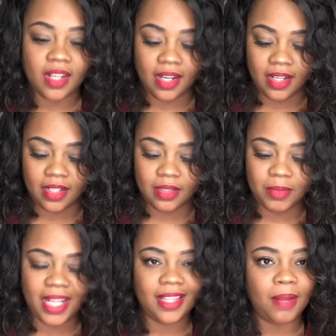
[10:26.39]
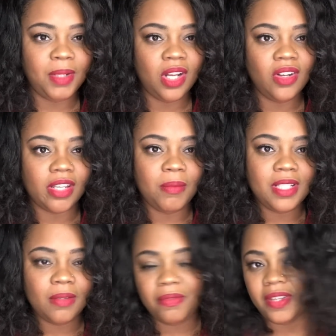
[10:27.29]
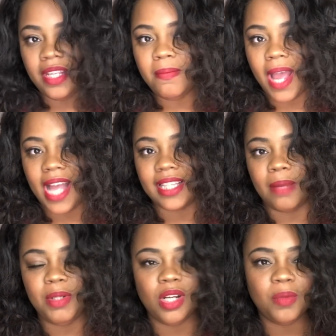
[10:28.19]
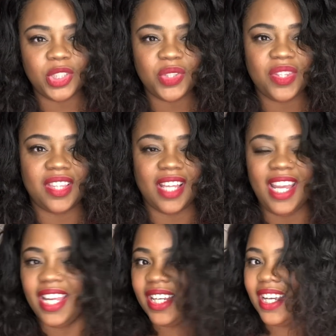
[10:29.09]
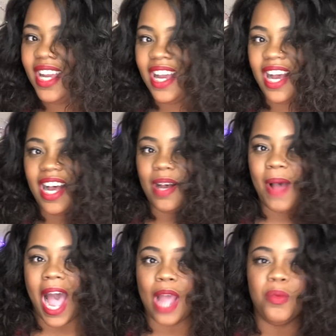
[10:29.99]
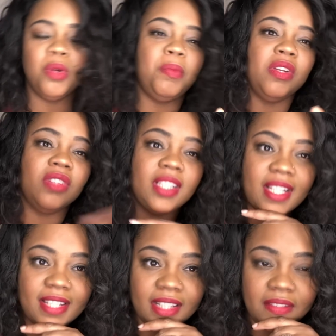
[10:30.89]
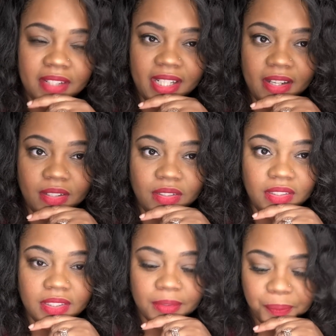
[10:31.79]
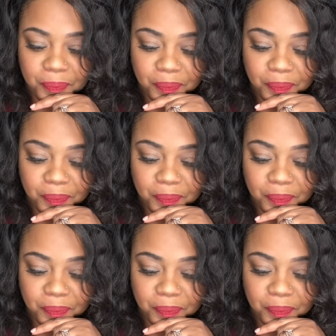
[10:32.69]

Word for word: And let me know, give me some feedback. Let me know what you think. I will be releasing the videos.